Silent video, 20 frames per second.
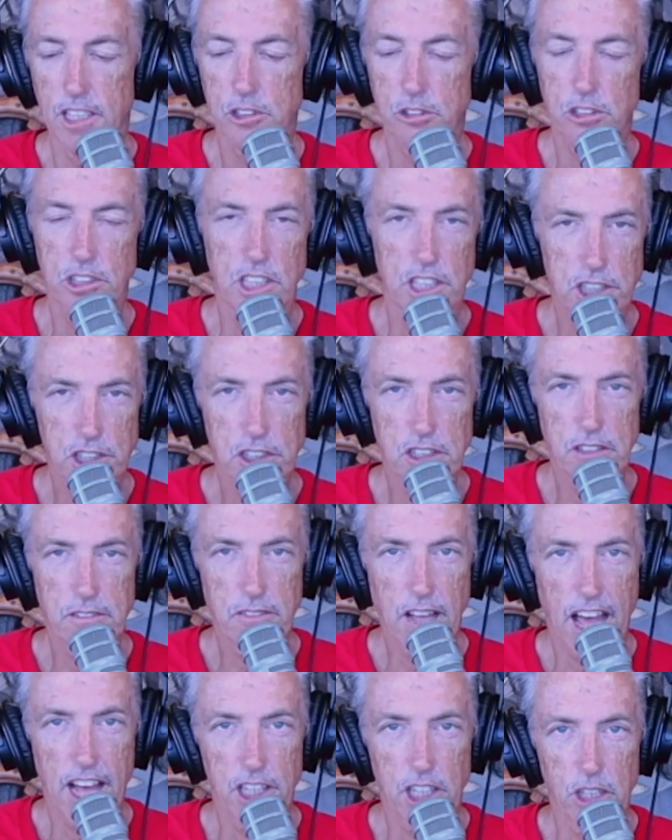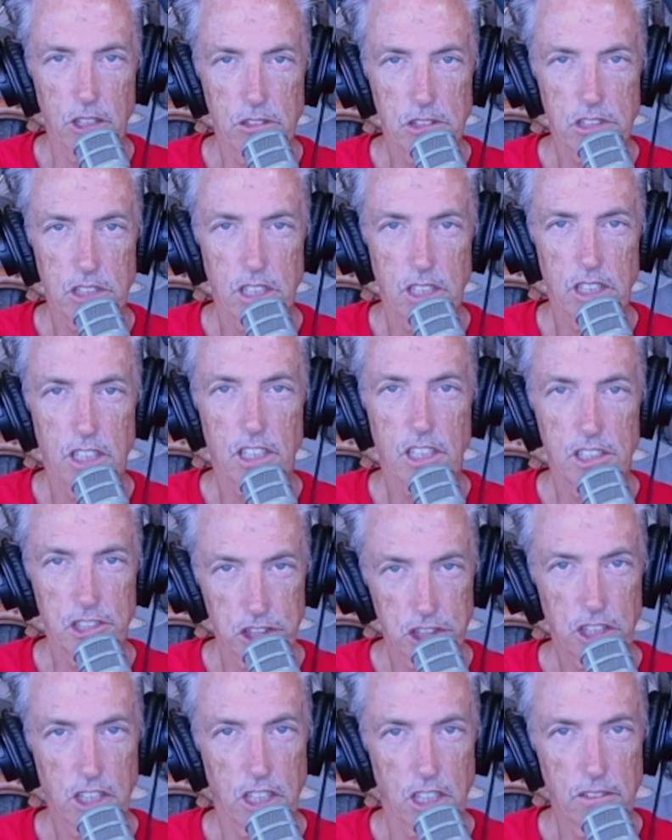traditional values,
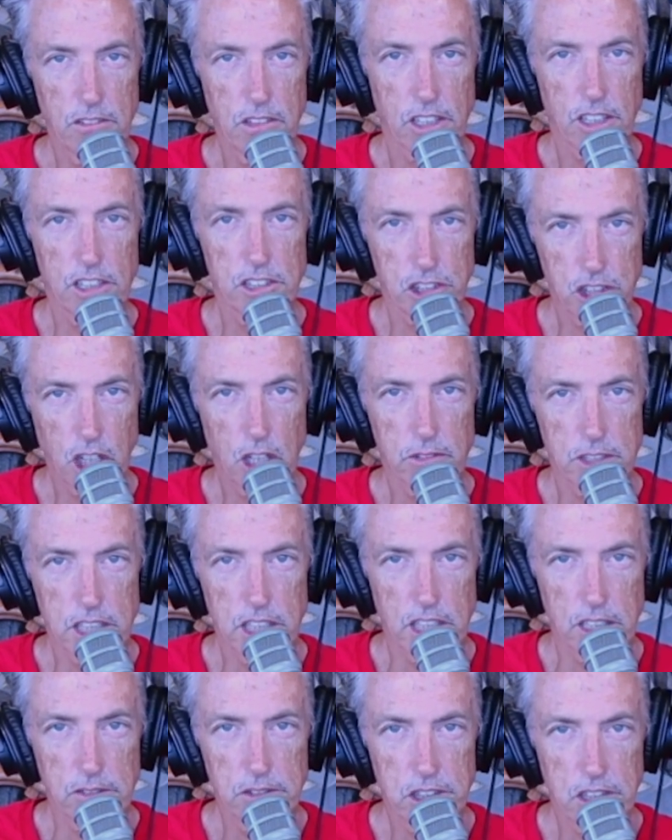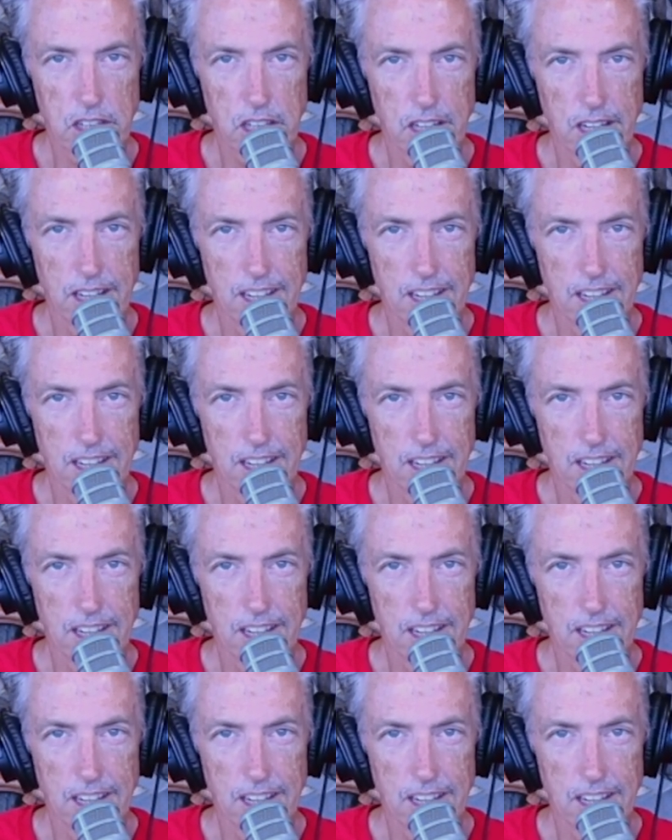conserve, conservatives.